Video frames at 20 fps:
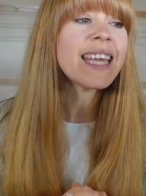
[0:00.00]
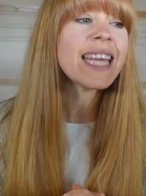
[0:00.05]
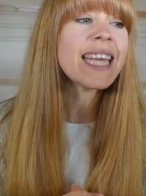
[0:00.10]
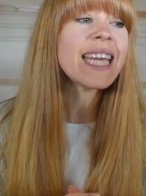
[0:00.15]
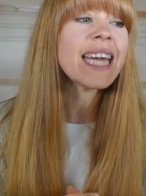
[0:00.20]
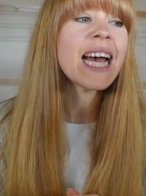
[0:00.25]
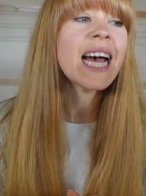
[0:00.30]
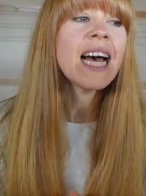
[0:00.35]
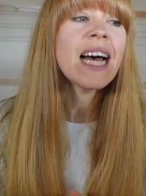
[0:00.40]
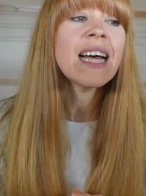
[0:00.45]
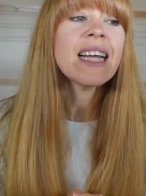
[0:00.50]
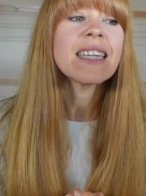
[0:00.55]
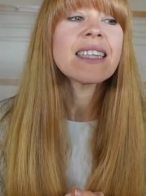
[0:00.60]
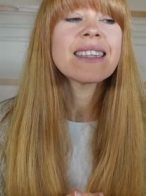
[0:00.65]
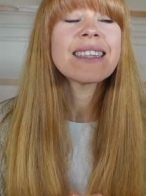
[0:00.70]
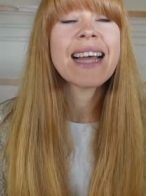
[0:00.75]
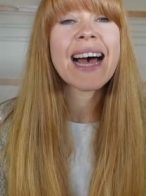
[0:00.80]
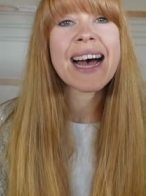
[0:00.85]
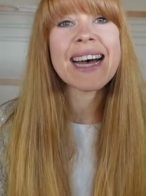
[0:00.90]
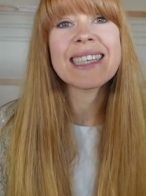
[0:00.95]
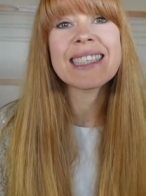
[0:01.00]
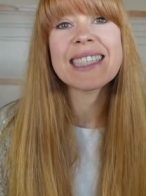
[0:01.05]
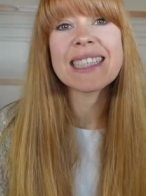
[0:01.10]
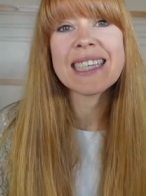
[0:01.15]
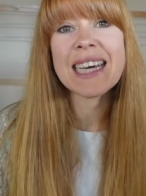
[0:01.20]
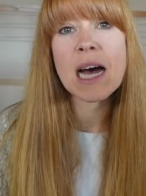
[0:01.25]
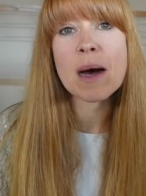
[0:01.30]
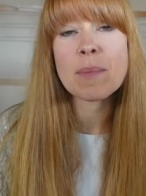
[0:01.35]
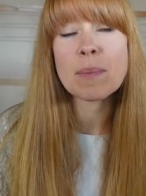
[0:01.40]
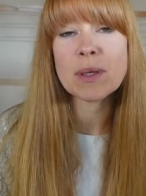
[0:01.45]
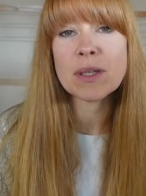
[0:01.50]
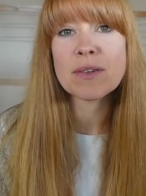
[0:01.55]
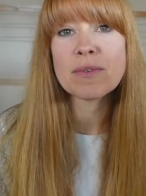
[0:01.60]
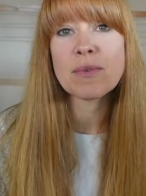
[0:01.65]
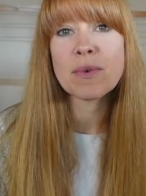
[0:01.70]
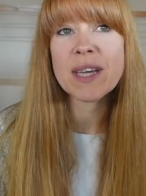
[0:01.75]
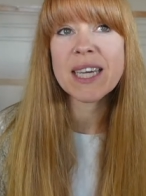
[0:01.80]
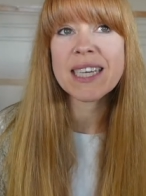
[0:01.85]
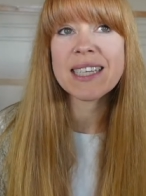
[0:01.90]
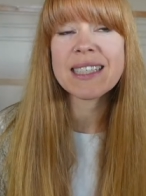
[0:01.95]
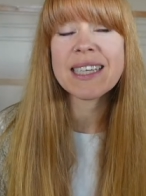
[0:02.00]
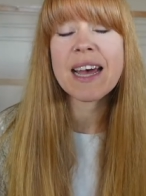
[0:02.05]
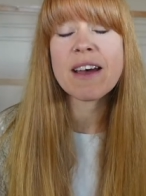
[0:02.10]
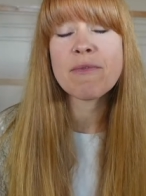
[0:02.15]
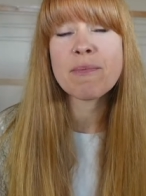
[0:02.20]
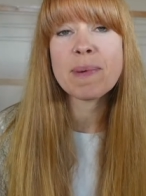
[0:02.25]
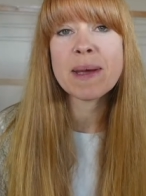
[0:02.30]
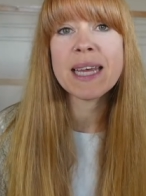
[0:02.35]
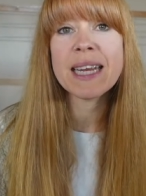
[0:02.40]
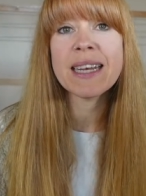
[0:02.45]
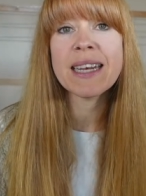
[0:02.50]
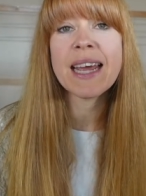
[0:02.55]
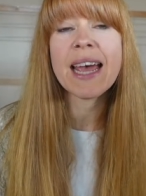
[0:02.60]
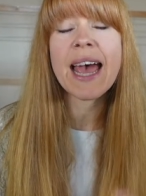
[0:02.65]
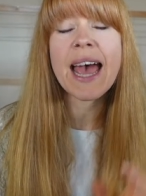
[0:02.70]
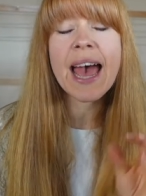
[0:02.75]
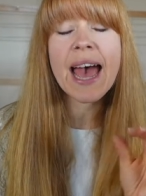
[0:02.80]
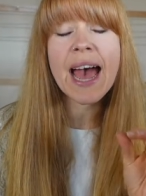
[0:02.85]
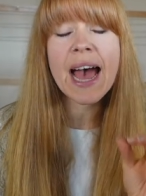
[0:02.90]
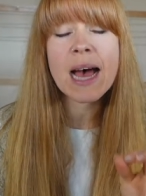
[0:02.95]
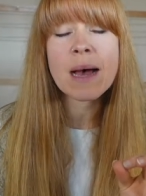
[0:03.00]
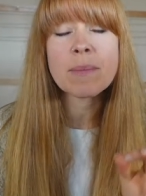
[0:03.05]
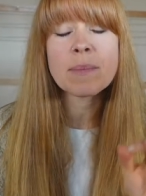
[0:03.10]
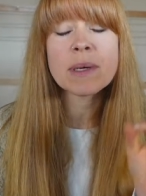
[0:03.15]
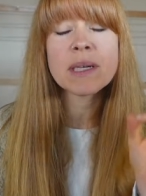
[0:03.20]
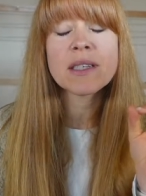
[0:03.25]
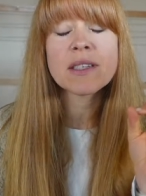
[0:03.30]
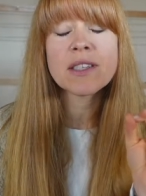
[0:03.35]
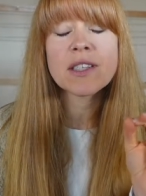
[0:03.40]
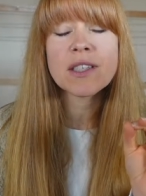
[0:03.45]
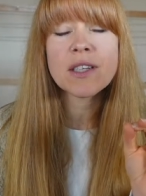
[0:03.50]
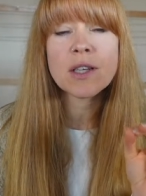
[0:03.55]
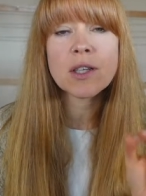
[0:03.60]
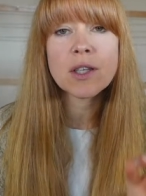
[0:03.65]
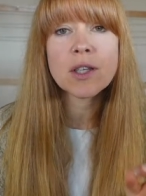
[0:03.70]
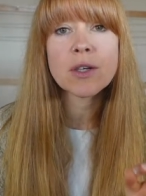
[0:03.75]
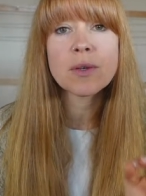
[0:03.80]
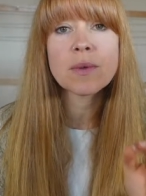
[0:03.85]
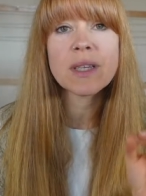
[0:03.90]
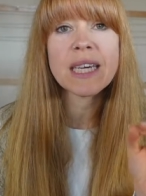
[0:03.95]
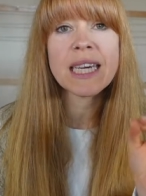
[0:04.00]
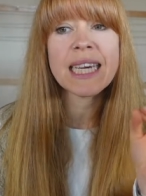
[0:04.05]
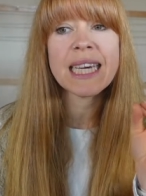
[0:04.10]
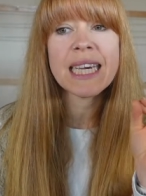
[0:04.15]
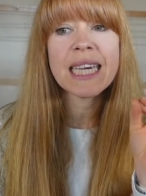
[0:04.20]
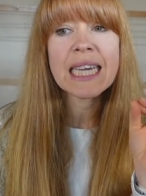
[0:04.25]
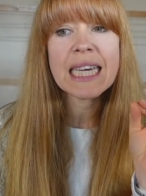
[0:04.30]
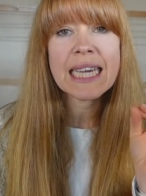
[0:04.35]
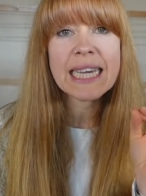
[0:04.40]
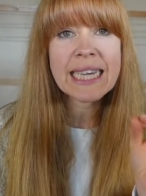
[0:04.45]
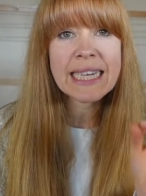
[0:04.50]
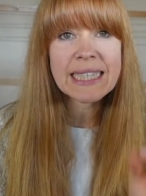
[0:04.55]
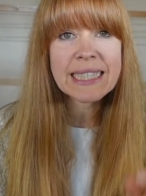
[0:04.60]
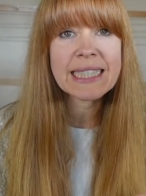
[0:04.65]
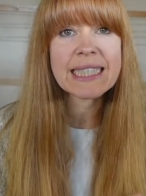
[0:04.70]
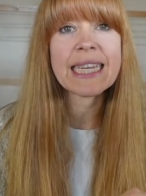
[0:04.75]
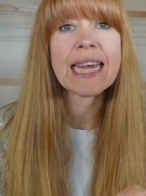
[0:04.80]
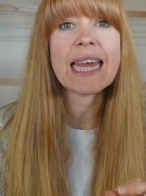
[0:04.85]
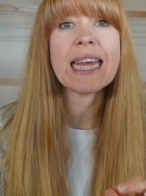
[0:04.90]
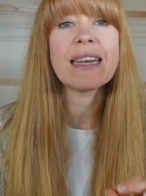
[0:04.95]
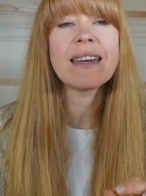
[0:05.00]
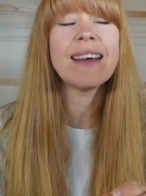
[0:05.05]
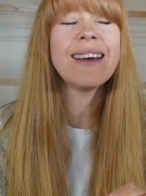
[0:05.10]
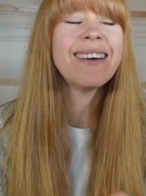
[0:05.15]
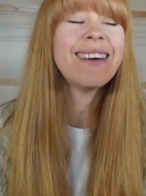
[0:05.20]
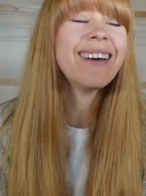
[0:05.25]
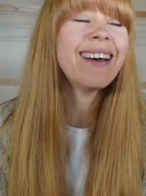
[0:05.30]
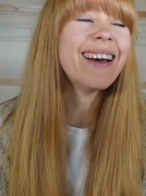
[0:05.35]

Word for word: the last couple of weeks have been absolutely insane.